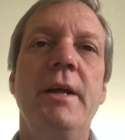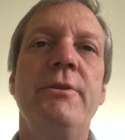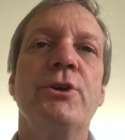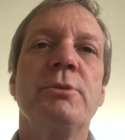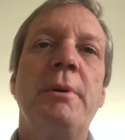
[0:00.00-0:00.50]

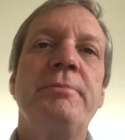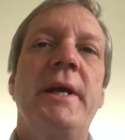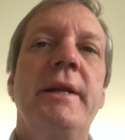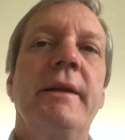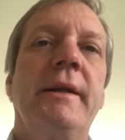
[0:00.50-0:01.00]
There are some
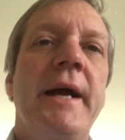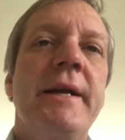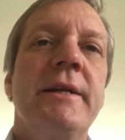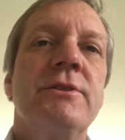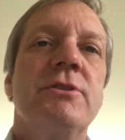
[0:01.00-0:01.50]
updated
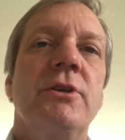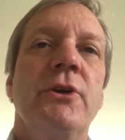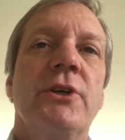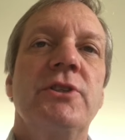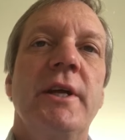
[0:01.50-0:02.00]
guidance to New
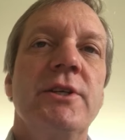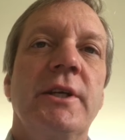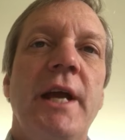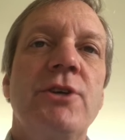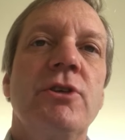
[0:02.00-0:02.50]
York State
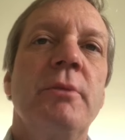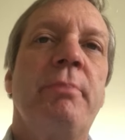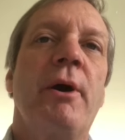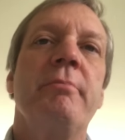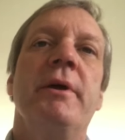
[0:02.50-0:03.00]
Education
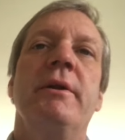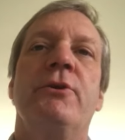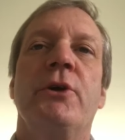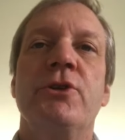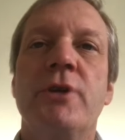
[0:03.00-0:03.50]
Department.
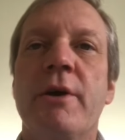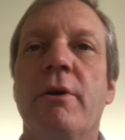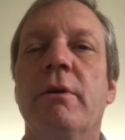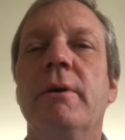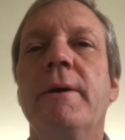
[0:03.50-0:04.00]
Attorney
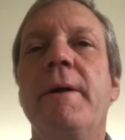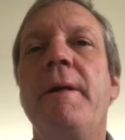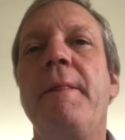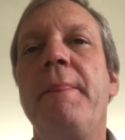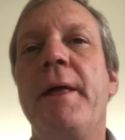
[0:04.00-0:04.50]
General
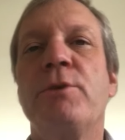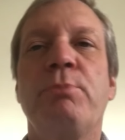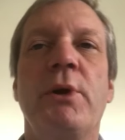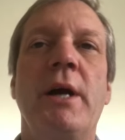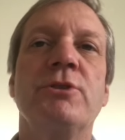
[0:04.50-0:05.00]
has
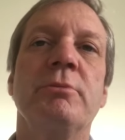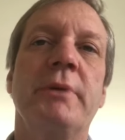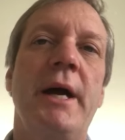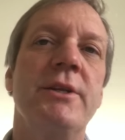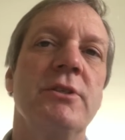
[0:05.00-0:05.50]
put out some
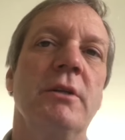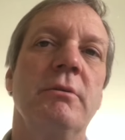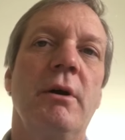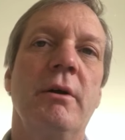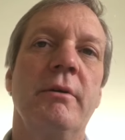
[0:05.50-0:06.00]
guidance on,
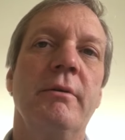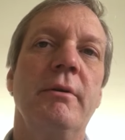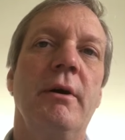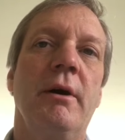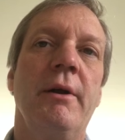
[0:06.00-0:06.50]
on,
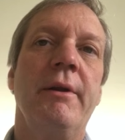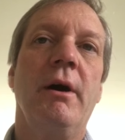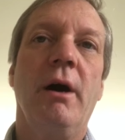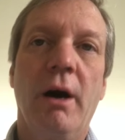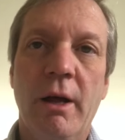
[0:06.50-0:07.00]
on
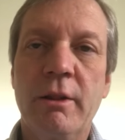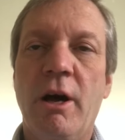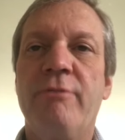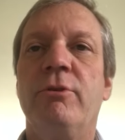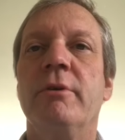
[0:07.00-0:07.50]

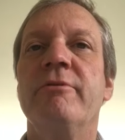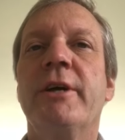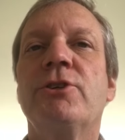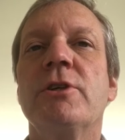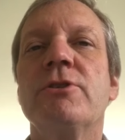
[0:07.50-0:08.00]
unlawful
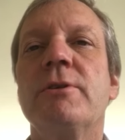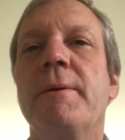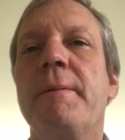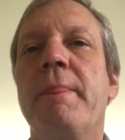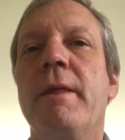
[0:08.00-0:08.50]
evictions.
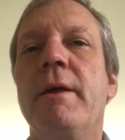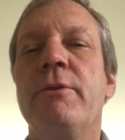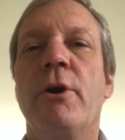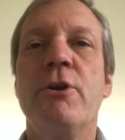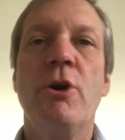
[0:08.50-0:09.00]

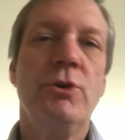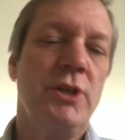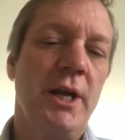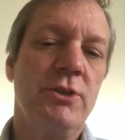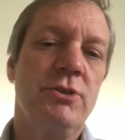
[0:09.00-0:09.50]
There are no
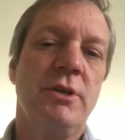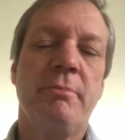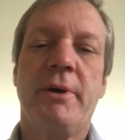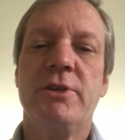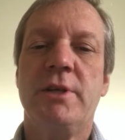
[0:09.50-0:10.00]
changes to
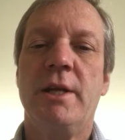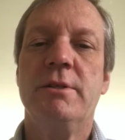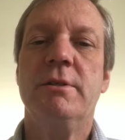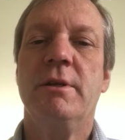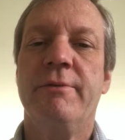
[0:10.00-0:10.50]
Empire State
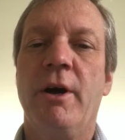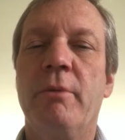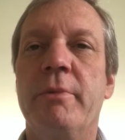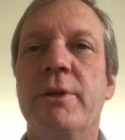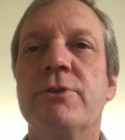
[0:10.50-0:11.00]

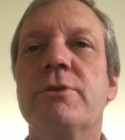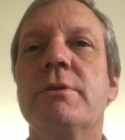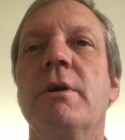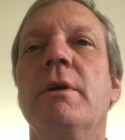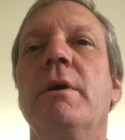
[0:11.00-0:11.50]
Development's